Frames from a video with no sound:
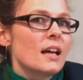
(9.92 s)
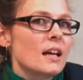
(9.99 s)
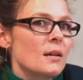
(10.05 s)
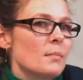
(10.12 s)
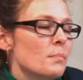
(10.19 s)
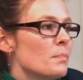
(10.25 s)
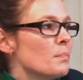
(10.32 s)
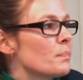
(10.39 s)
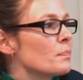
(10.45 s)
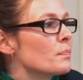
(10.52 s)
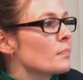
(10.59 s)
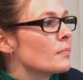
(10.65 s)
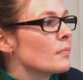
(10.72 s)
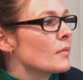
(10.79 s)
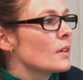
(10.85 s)
in
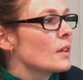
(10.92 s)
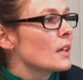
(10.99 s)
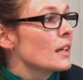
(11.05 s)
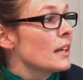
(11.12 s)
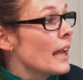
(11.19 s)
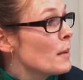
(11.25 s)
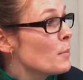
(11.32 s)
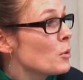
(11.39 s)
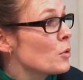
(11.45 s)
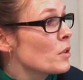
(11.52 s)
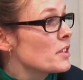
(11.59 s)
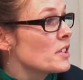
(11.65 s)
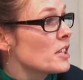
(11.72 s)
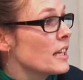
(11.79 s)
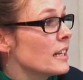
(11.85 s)
April
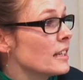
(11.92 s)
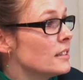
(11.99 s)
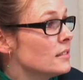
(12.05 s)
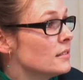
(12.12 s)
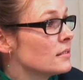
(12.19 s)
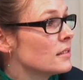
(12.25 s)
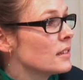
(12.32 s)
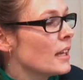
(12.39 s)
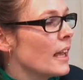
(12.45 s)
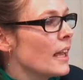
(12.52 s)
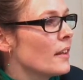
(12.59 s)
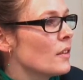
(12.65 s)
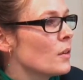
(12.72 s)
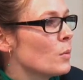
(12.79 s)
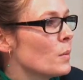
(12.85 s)
this year,
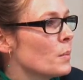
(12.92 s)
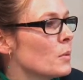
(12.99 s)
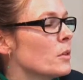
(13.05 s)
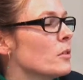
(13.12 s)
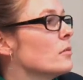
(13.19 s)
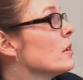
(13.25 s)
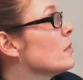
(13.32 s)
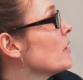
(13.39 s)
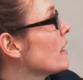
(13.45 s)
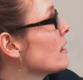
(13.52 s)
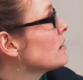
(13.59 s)
and the Wimmera River